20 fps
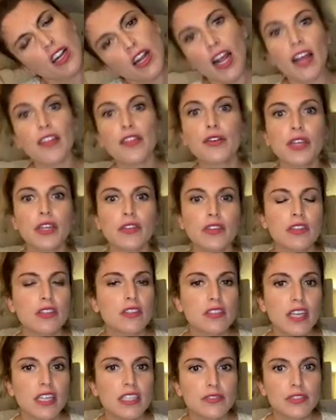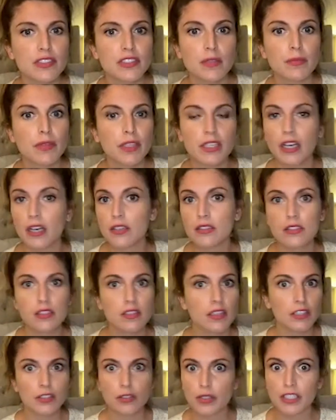And they'll give you the sides for something else, and
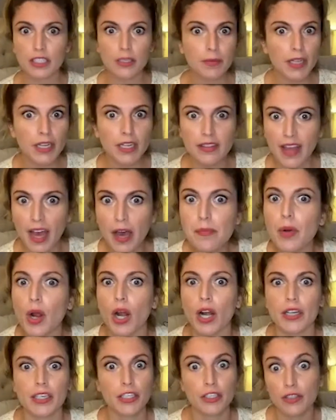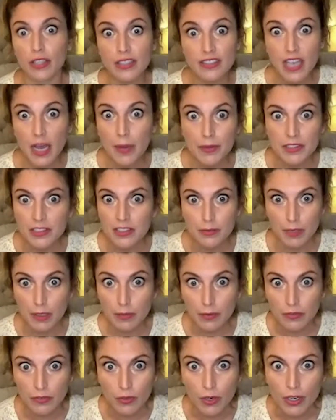then you'll end up getting that part. You know, that's happened to me
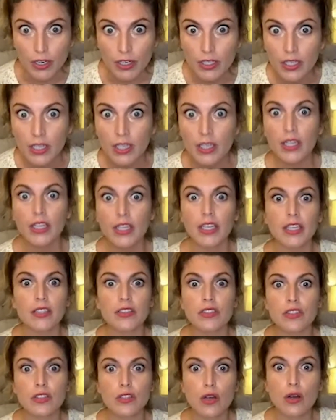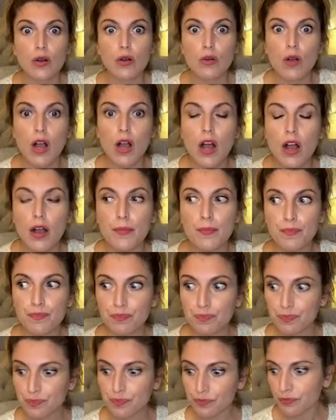before. And so, um,
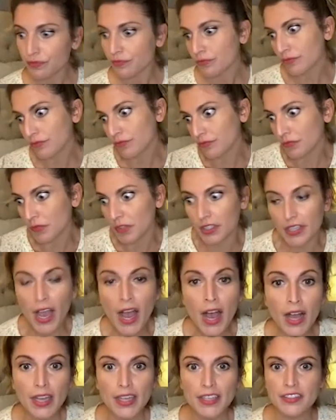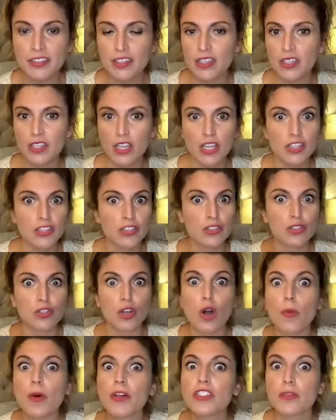yeah, it's, it, it's
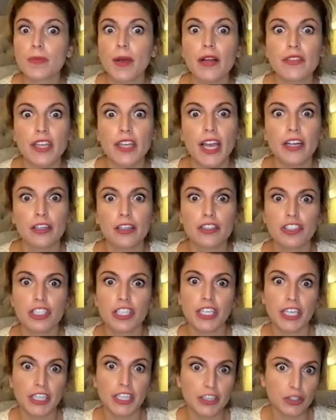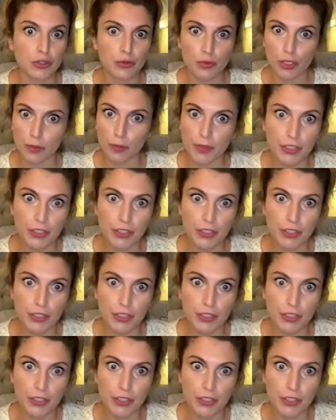so much about the energy in the room.